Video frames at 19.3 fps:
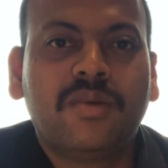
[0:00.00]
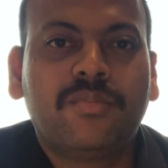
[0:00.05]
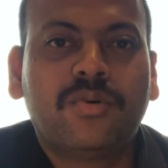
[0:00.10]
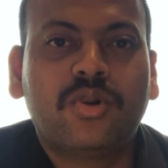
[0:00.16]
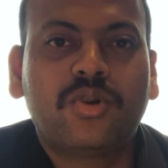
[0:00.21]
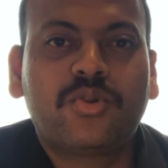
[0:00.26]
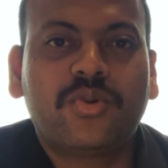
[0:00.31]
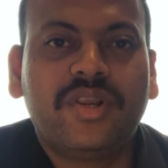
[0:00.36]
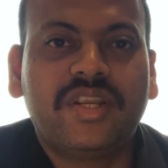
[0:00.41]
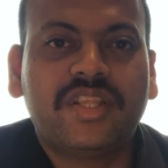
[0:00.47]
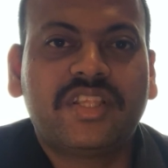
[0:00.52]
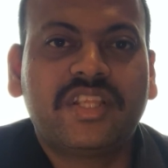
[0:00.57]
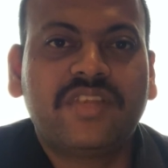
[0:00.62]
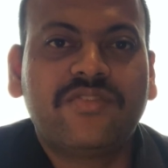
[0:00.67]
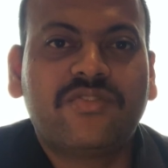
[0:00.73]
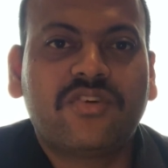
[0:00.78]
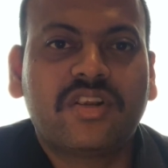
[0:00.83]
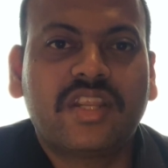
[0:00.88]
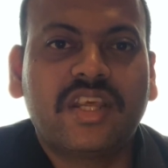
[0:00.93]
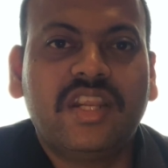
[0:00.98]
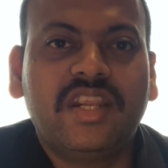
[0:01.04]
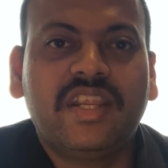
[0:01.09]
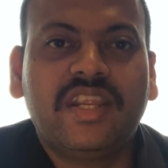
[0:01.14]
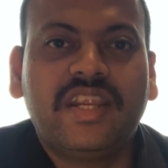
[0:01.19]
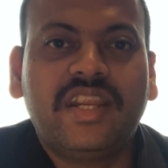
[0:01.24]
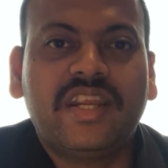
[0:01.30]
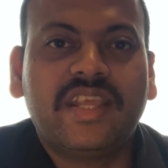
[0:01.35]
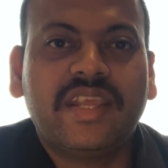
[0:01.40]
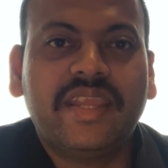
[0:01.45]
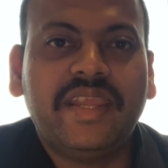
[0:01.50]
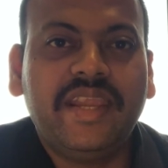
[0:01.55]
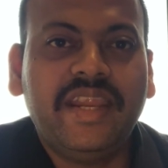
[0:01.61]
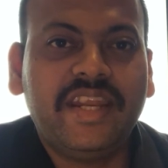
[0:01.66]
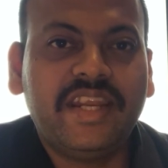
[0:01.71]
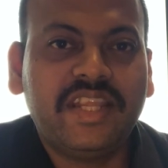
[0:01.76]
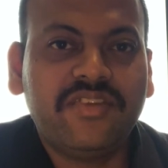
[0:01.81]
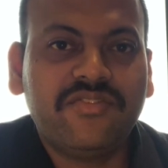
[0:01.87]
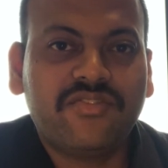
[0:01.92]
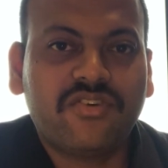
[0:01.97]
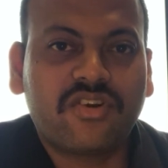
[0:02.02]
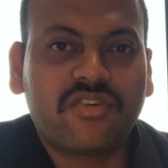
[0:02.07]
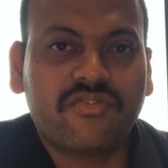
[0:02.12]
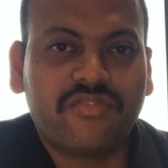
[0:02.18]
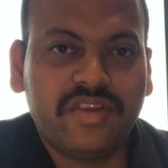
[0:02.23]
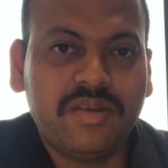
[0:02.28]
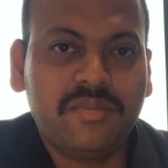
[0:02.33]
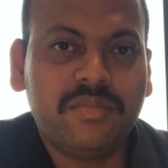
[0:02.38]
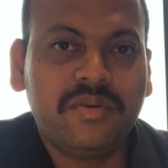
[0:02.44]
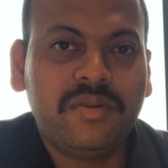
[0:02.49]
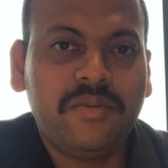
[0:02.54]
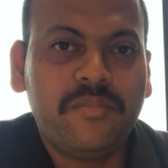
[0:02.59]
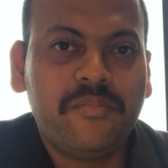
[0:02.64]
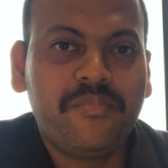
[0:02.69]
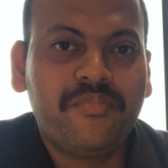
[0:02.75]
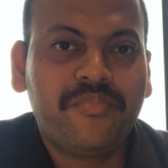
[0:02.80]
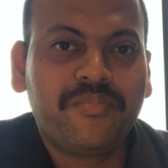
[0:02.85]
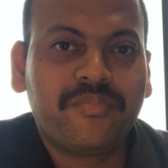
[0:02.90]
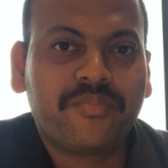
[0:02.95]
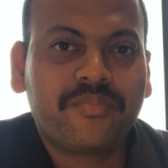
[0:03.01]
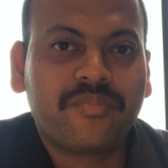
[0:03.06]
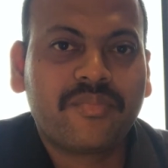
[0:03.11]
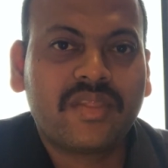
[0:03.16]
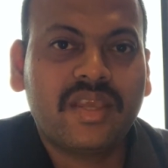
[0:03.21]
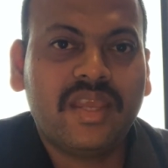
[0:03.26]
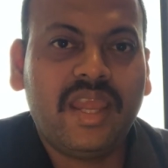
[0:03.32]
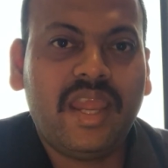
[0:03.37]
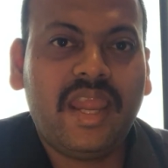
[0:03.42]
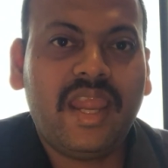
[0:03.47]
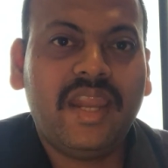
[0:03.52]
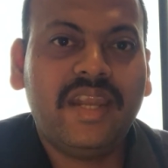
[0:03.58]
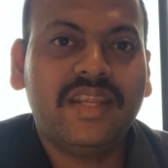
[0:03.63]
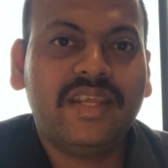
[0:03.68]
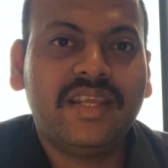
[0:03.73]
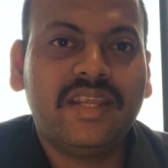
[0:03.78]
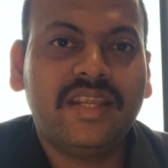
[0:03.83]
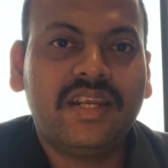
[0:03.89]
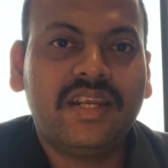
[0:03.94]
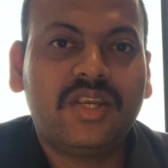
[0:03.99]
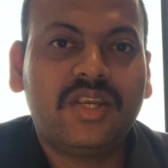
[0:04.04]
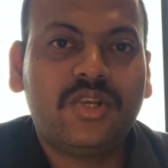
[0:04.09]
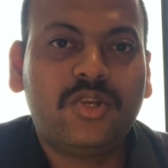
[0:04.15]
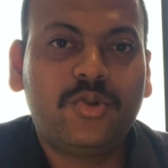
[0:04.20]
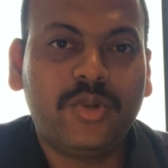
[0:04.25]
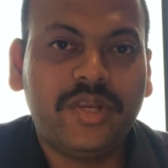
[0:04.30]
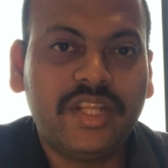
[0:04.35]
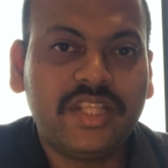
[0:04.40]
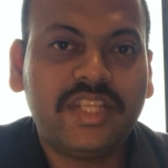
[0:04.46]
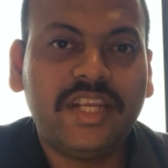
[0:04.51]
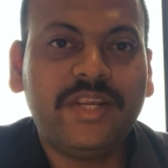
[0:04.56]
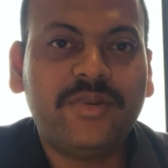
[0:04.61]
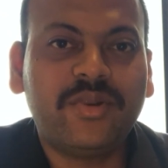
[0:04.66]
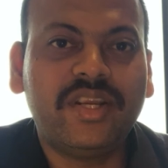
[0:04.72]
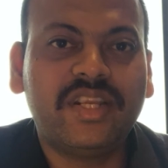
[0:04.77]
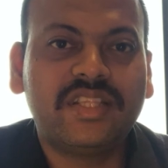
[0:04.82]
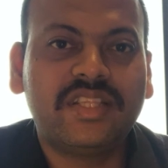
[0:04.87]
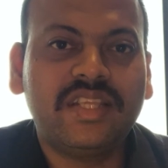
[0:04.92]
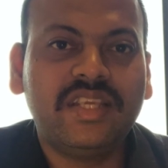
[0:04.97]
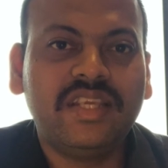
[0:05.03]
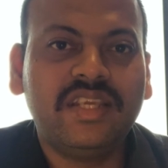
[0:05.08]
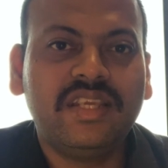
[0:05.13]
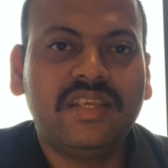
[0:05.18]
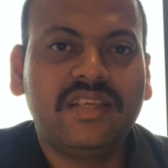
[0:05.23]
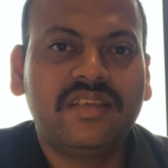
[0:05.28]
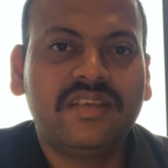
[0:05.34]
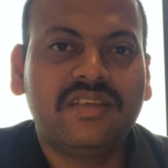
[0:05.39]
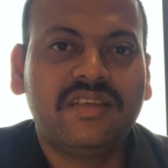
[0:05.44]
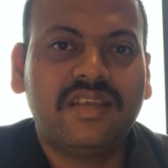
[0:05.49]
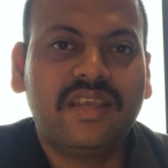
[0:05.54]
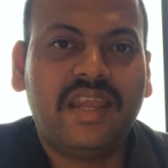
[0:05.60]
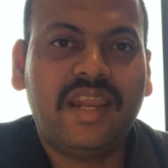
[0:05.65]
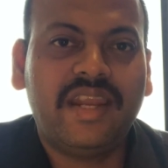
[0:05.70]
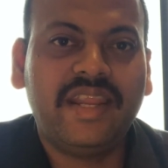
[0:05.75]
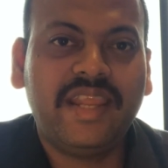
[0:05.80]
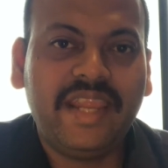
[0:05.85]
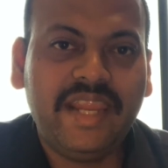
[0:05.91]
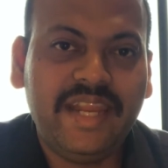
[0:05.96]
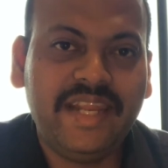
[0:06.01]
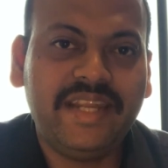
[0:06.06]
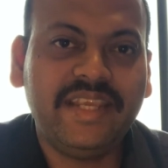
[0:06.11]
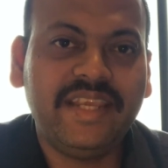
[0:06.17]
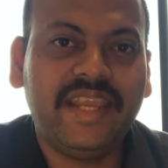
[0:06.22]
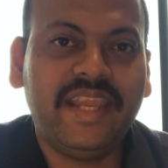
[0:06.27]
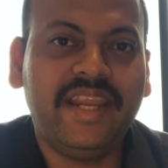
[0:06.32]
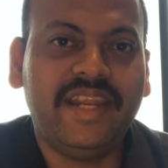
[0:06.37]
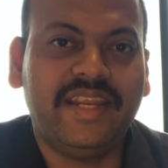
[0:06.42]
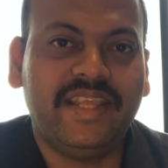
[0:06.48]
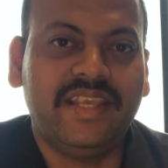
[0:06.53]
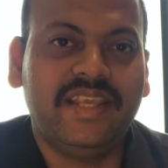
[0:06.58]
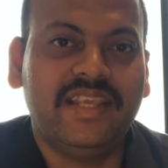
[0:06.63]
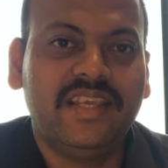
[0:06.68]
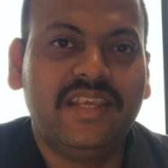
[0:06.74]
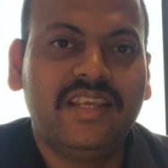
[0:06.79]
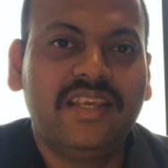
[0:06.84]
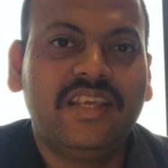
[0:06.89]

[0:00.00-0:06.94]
Port 23 for telnet, 80 for web, and 2323 and 8080.